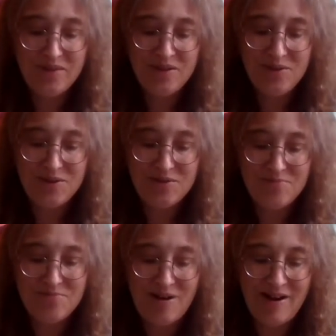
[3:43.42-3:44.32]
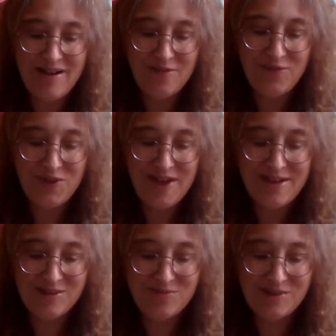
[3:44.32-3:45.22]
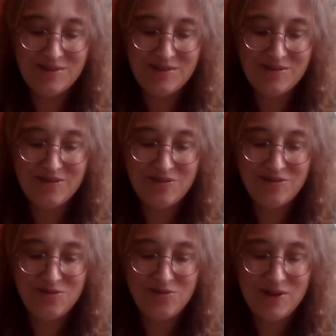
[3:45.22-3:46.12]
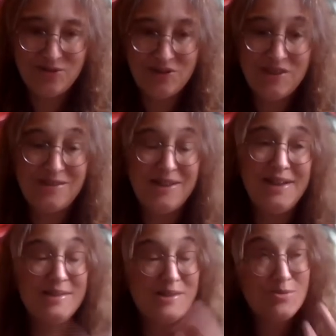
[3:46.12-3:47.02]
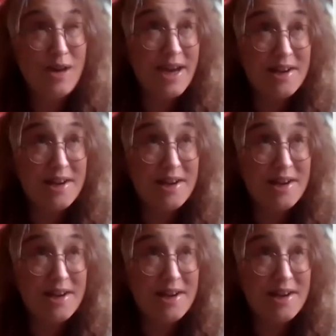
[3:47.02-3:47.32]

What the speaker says: that my love for that was quite autistic in its way.